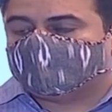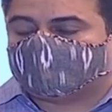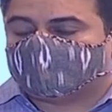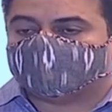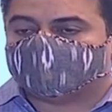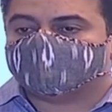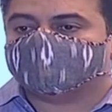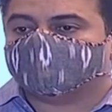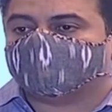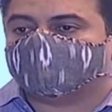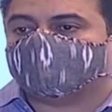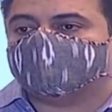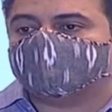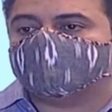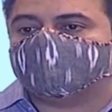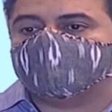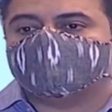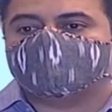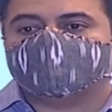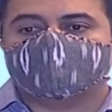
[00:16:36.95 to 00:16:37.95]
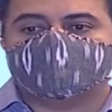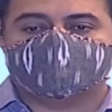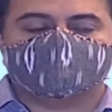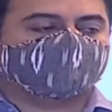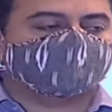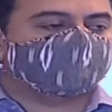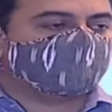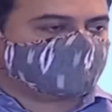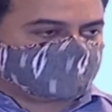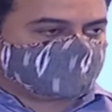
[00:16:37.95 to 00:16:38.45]
Hyderabad and
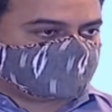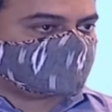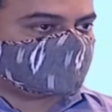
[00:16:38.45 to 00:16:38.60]
Telangana,